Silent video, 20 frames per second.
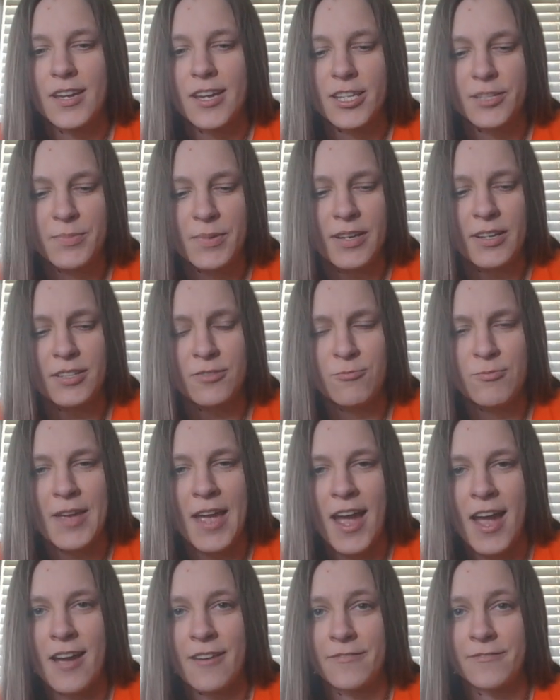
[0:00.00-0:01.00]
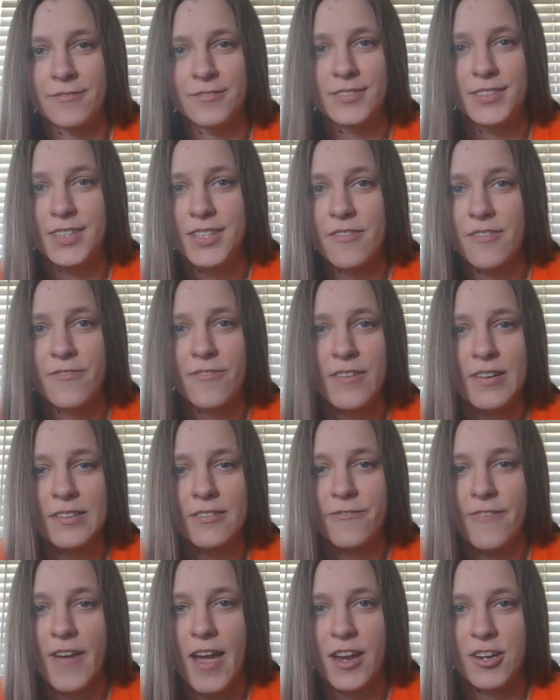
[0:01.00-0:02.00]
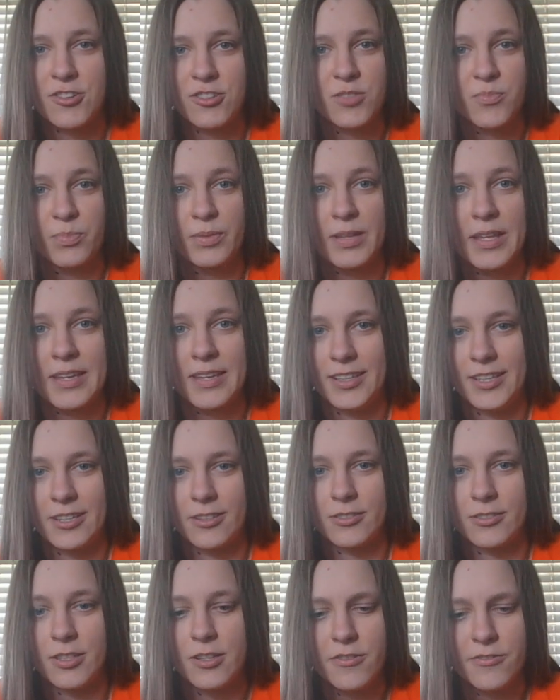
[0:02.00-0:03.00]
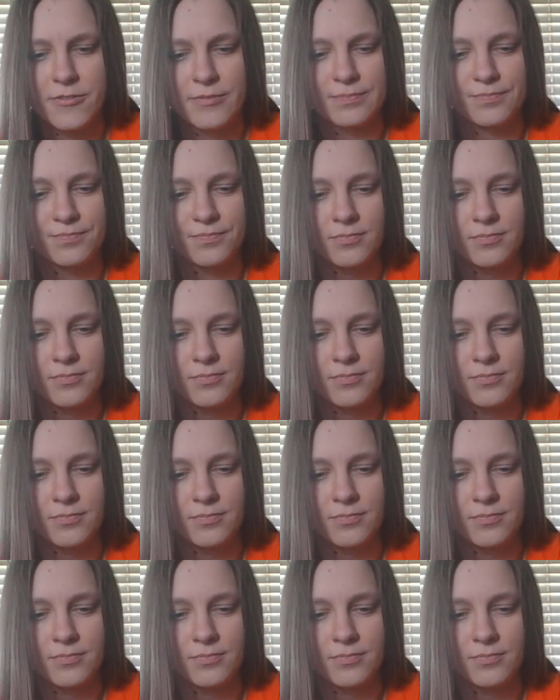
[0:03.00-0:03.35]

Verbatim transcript: It's because we have different factions playing here on Earth.